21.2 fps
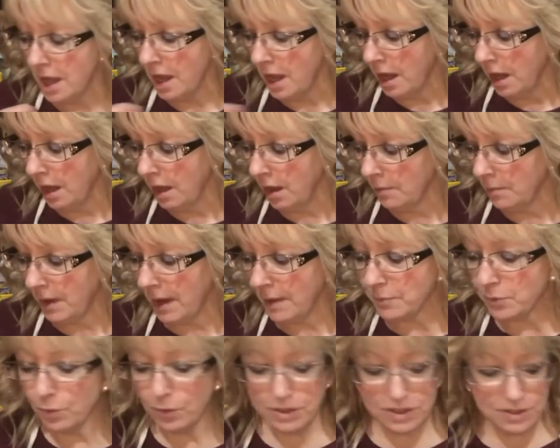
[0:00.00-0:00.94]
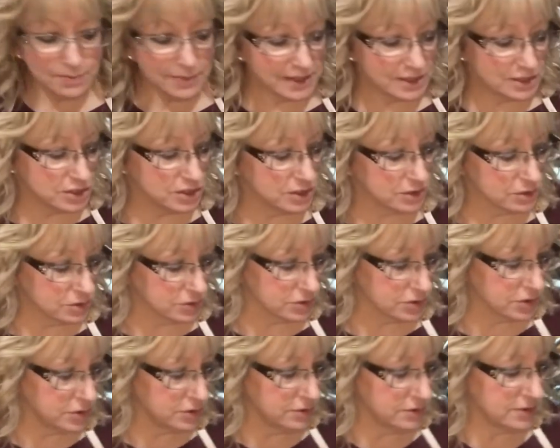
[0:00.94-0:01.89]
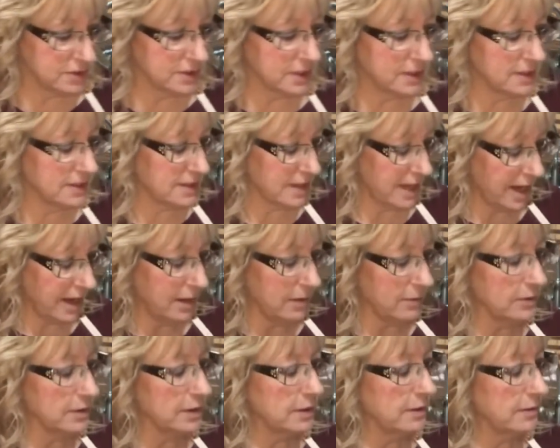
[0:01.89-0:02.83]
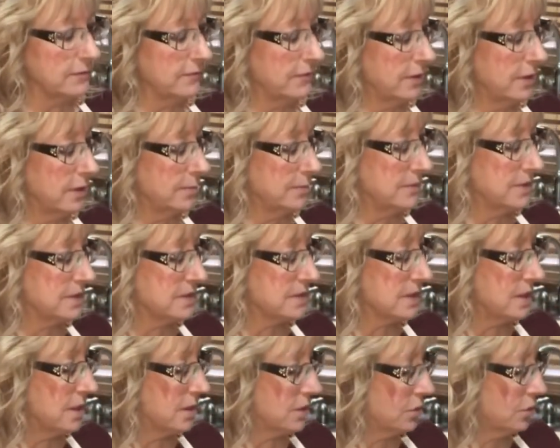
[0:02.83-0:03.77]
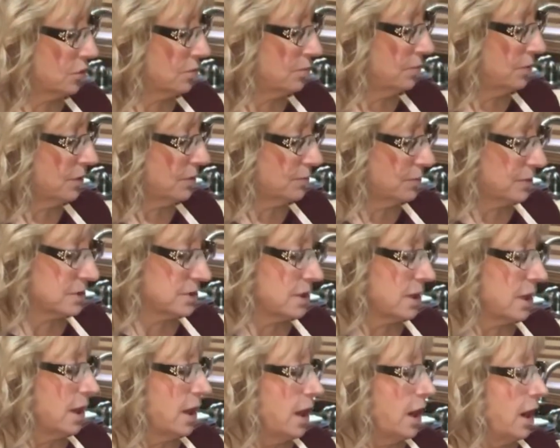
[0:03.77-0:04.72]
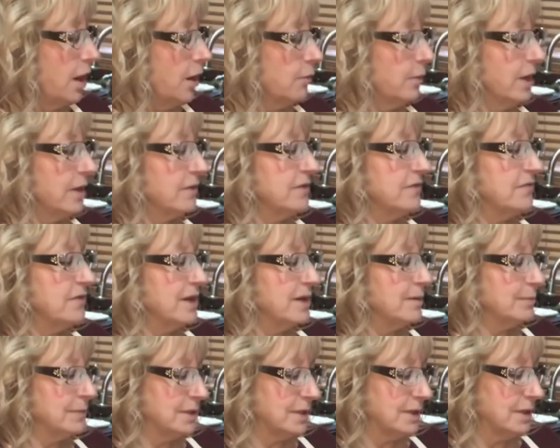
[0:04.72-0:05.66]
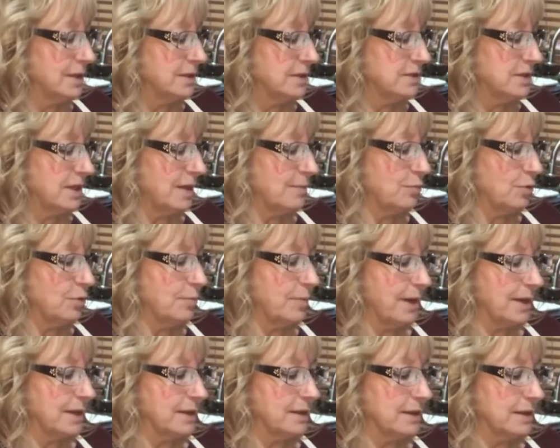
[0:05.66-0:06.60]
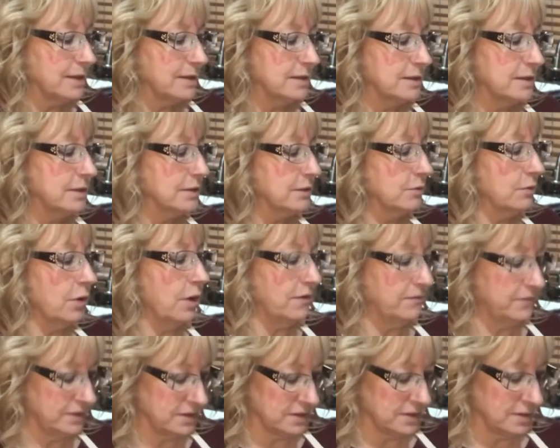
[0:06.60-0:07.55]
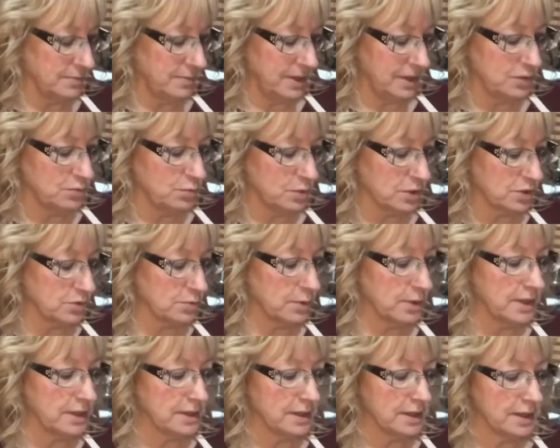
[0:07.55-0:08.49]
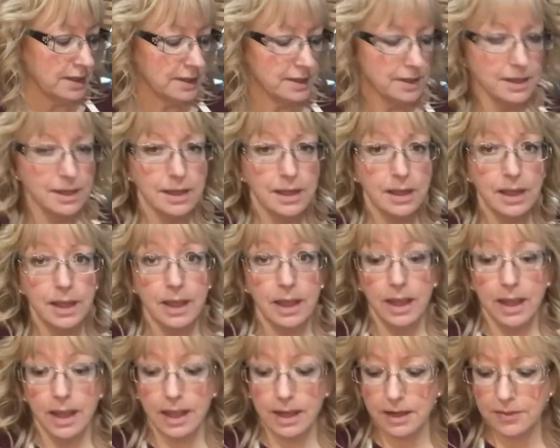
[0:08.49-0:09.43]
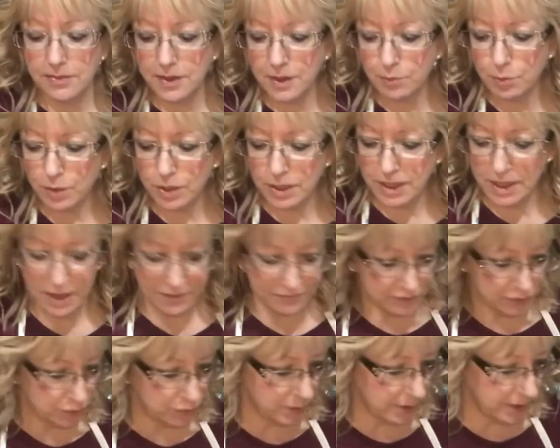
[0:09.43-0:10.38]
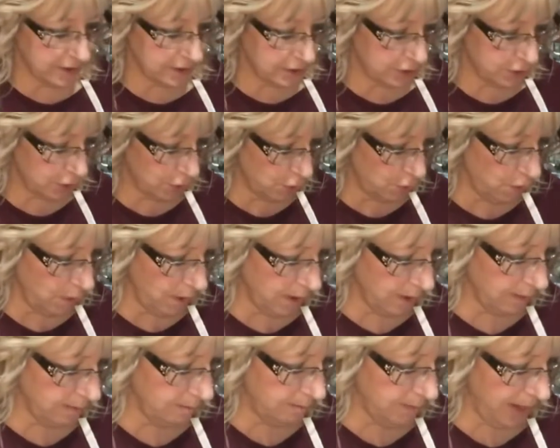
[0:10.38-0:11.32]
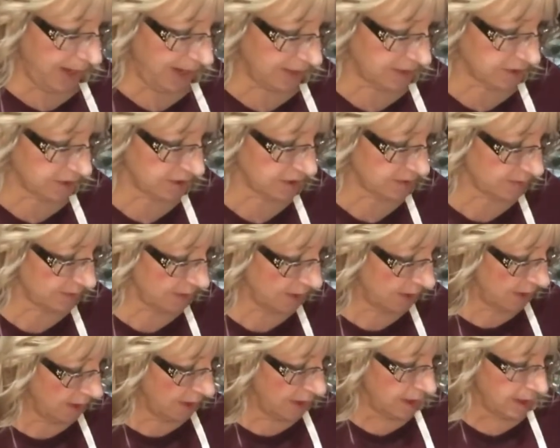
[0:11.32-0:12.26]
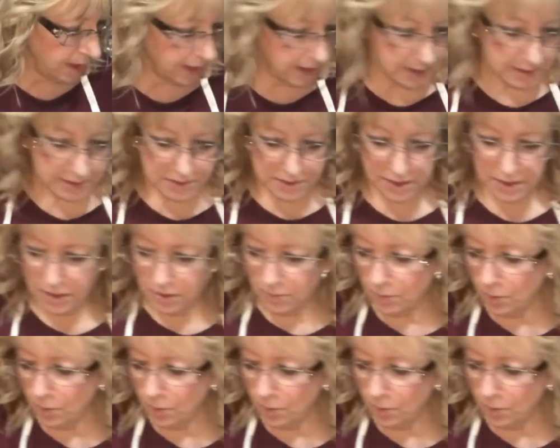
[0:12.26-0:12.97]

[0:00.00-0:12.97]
I'm going to make ginger juice, and it's out of this cookbook, which Around the Family Table by Glenda Groff, and it's on page 129. And I think we're going to have to do it in two batches into here.